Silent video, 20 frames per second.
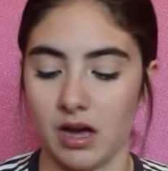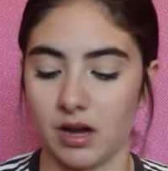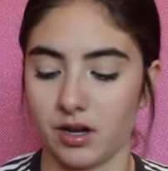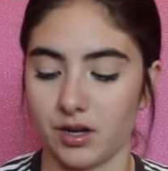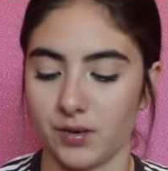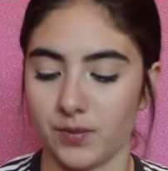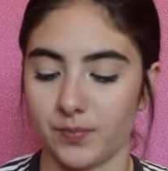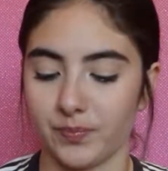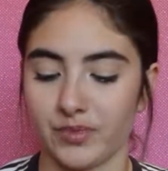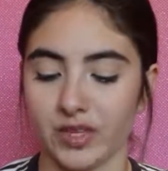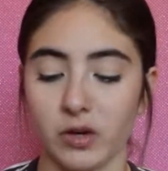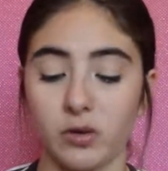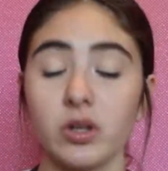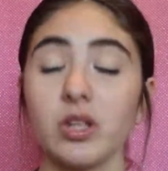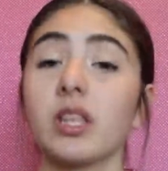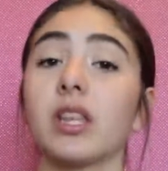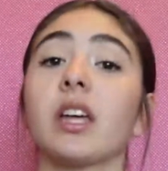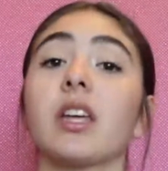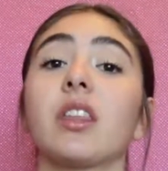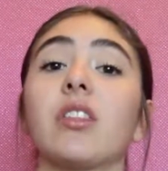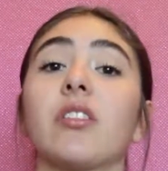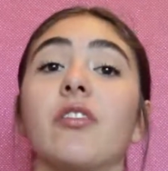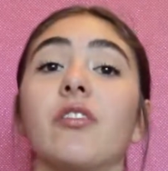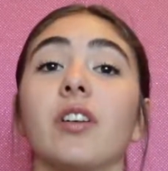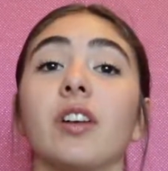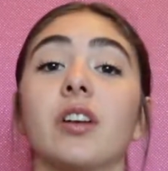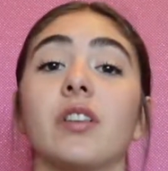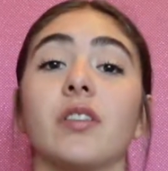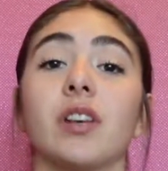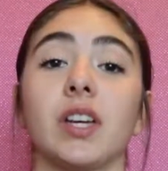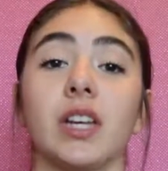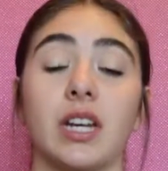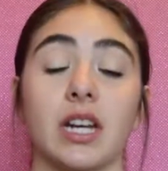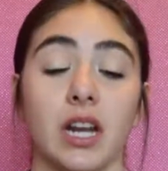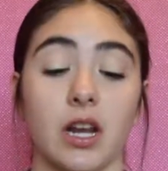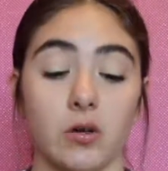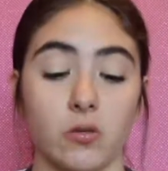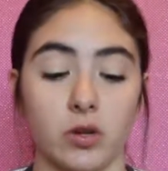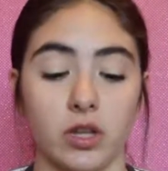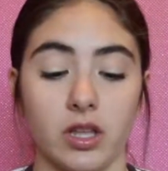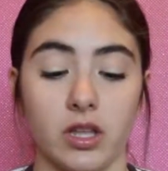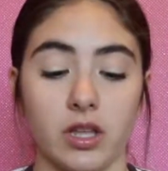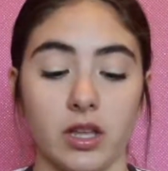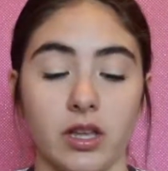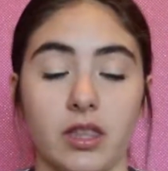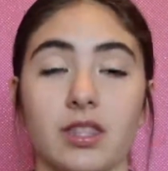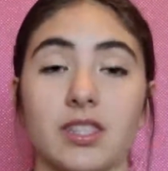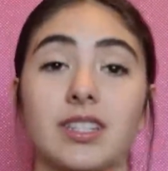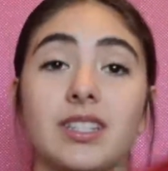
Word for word: Um, I really like the fit of it and I really like the